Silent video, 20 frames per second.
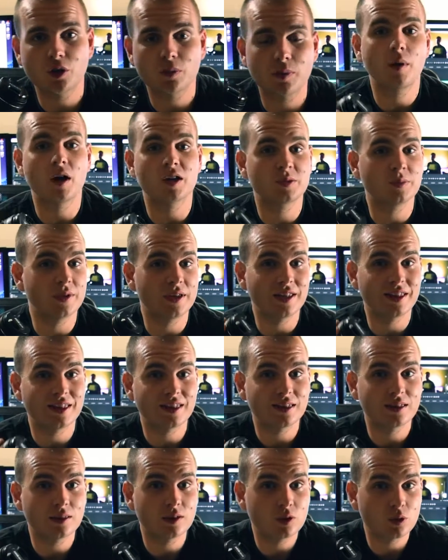approximately
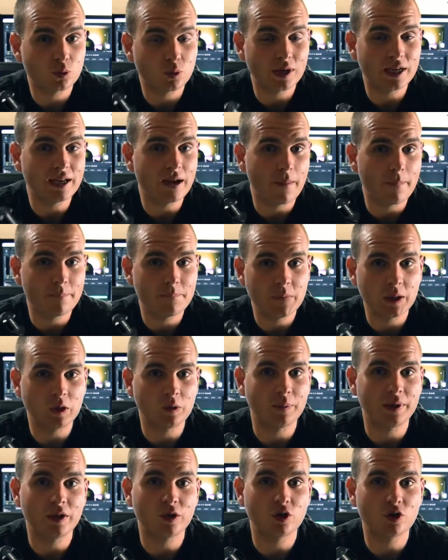3
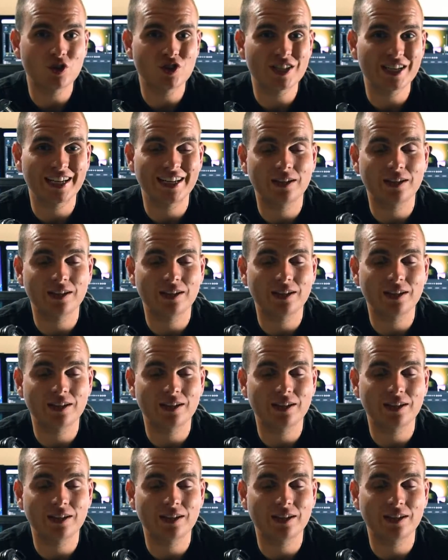millimeters